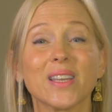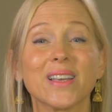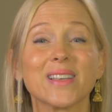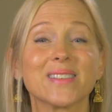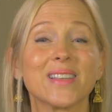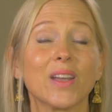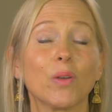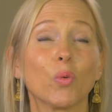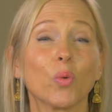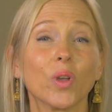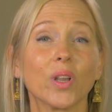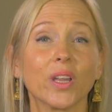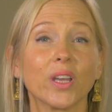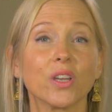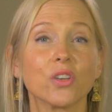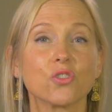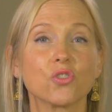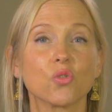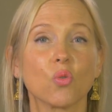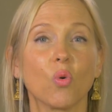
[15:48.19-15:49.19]
things they
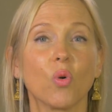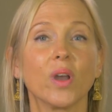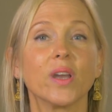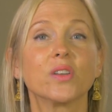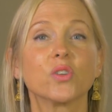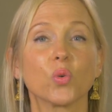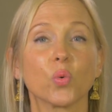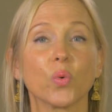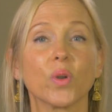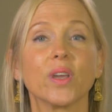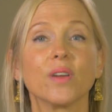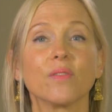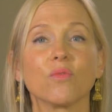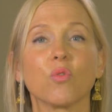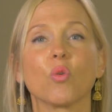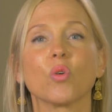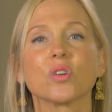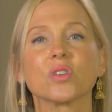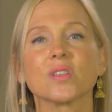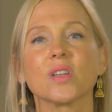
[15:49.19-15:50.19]
really enjoy to
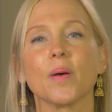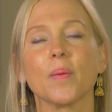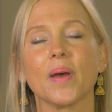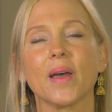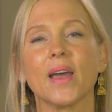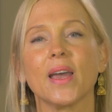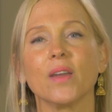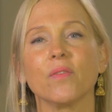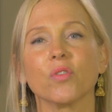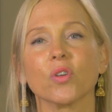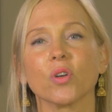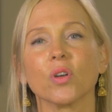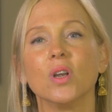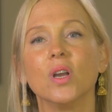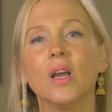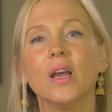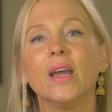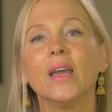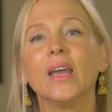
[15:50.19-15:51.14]
reinforce that behavior.